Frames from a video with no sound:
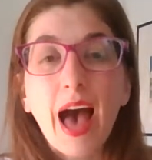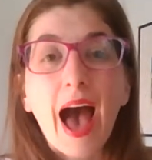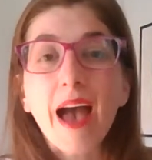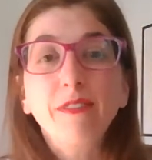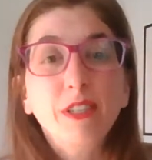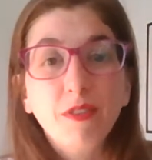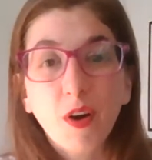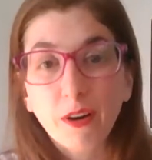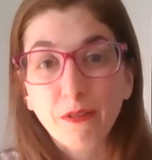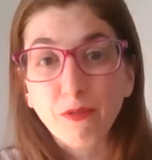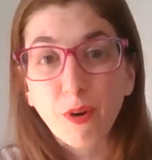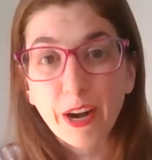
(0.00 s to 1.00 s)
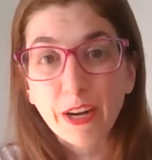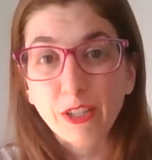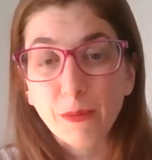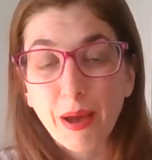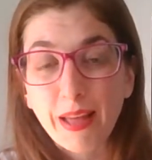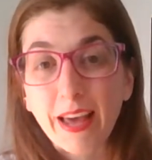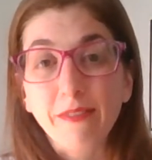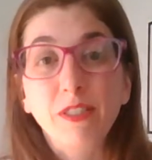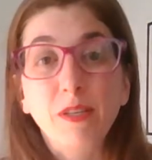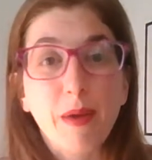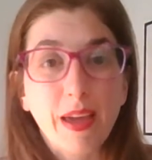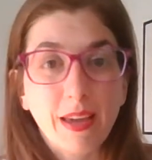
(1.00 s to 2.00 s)
I've devoted 4 years of my life
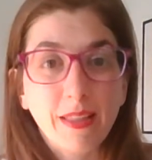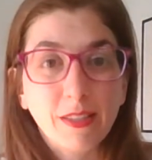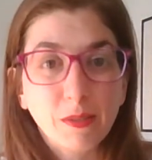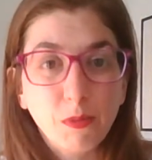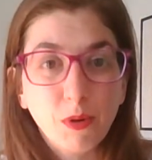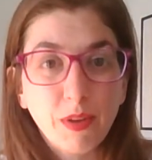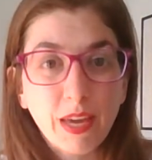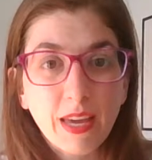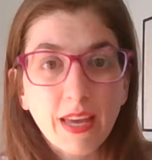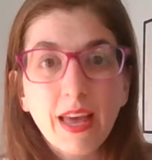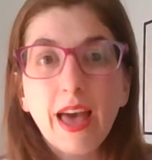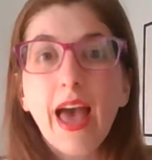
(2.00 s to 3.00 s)
to making this movie